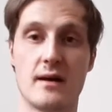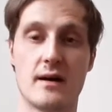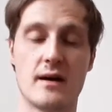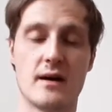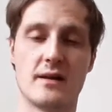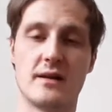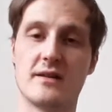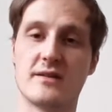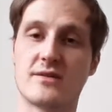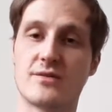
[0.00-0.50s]

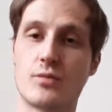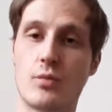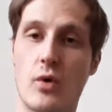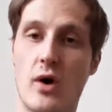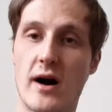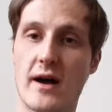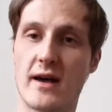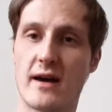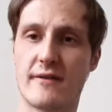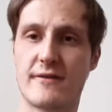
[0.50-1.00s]
And it's
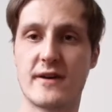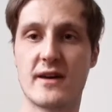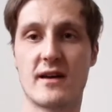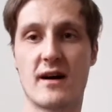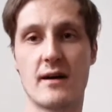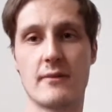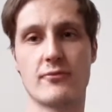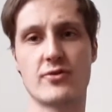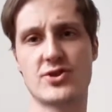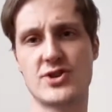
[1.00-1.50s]
why I think
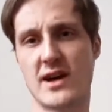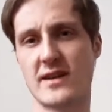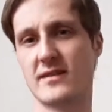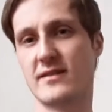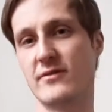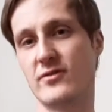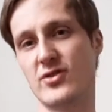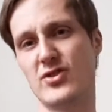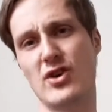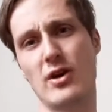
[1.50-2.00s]
I'm
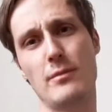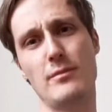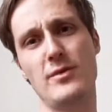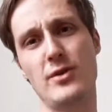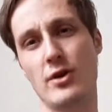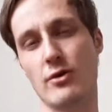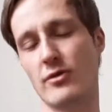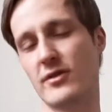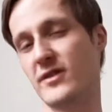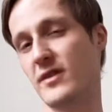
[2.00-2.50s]
rejecting the term
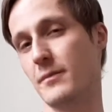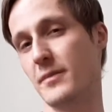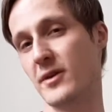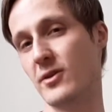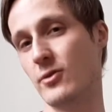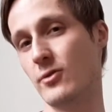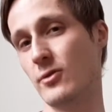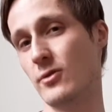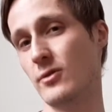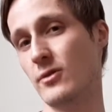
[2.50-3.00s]

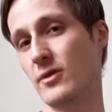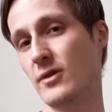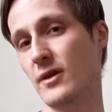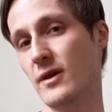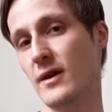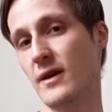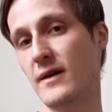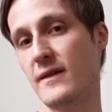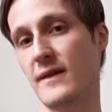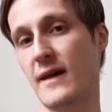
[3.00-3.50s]
neurotypical.
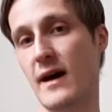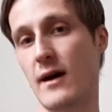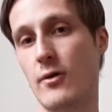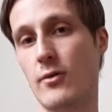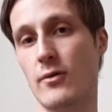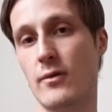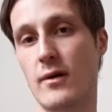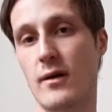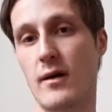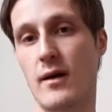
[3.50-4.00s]

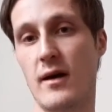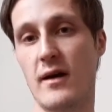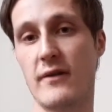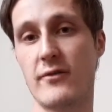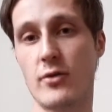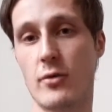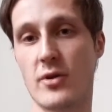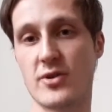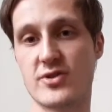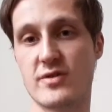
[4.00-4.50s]
Now, if
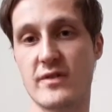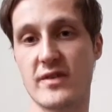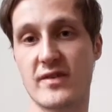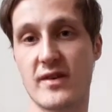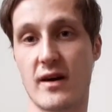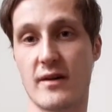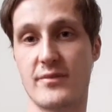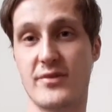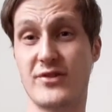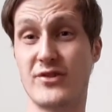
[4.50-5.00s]
you're watching this,
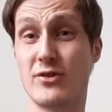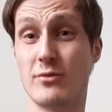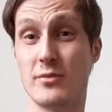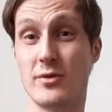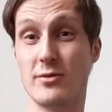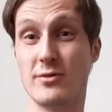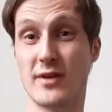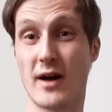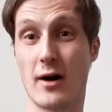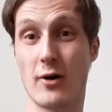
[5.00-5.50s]
I assume
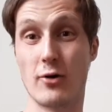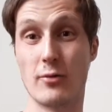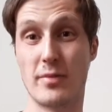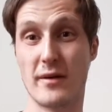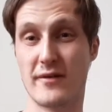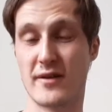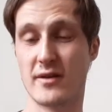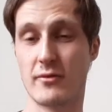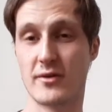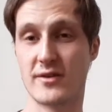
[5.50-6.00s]
you know, but
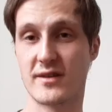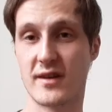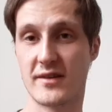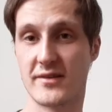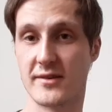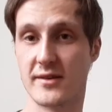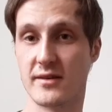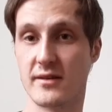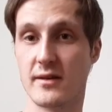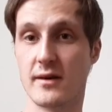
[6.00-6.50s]
if anyone
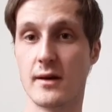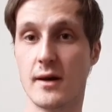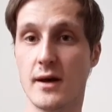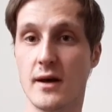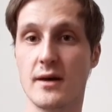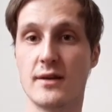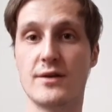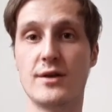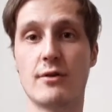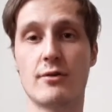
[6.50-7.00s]
doesn't,
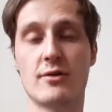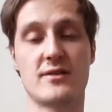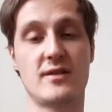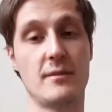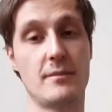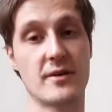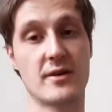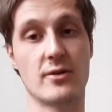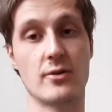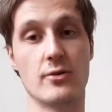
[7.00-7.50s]

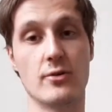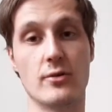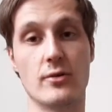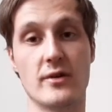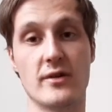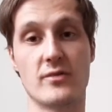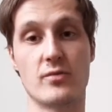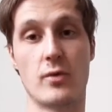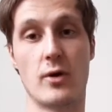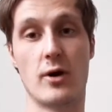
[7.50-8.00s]
neurotypical
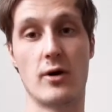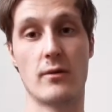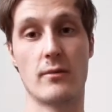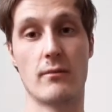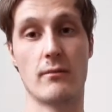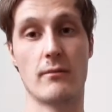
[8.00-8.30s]
is what